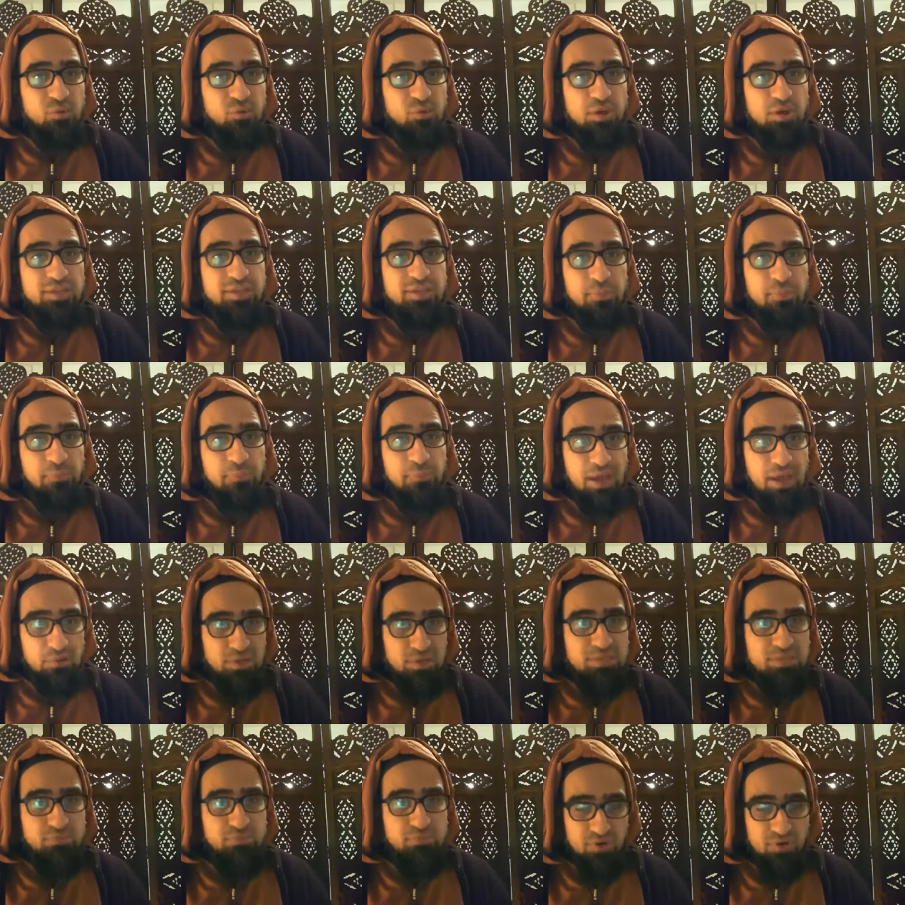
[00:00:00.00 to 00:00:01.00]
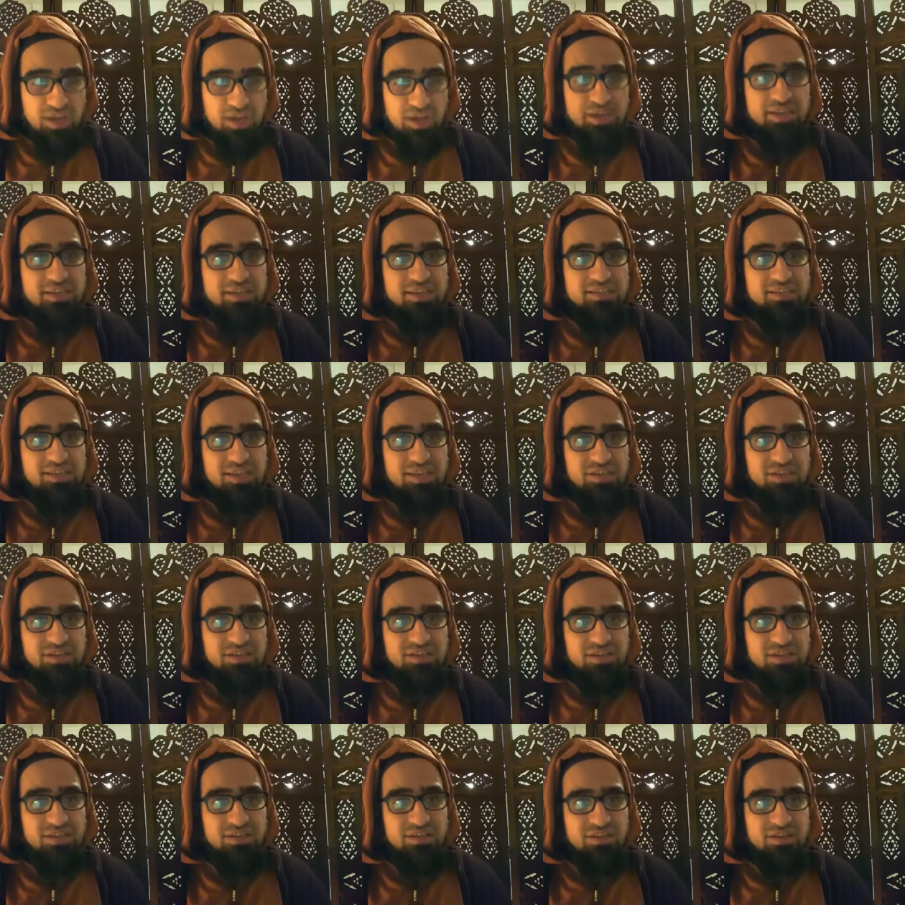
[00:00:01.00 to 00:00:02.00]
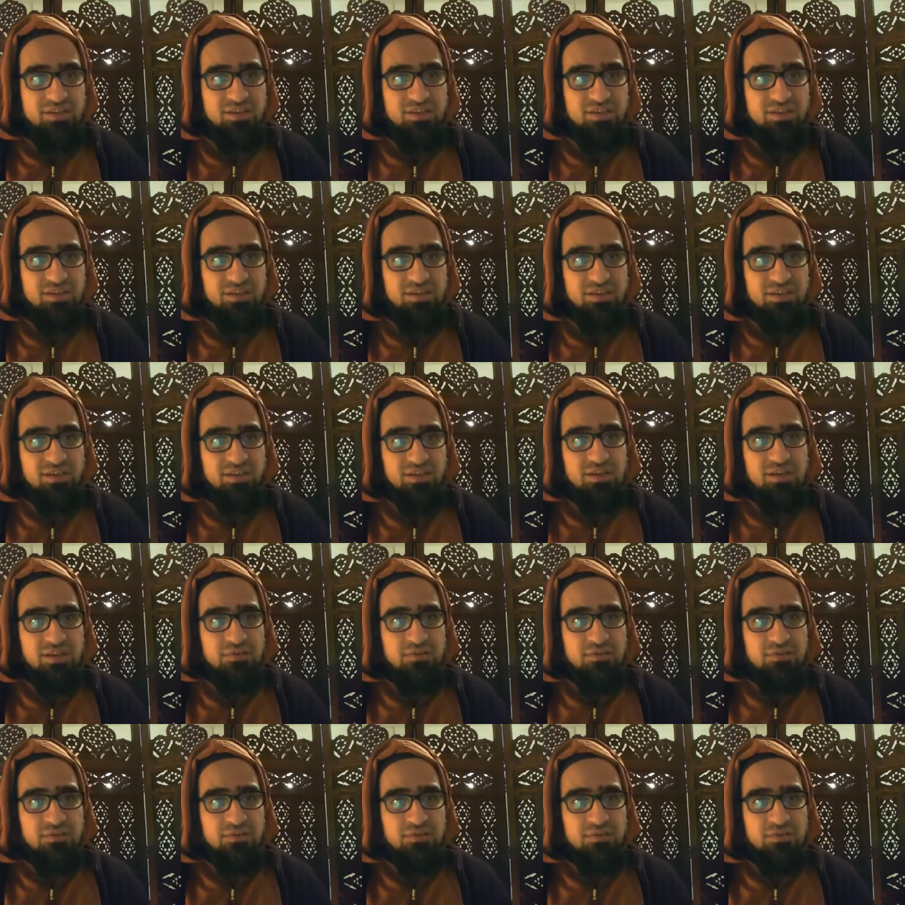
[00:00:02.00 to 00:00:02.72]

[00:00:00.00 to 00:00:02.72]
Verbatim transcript: We need to tell the world about his miraculous nature.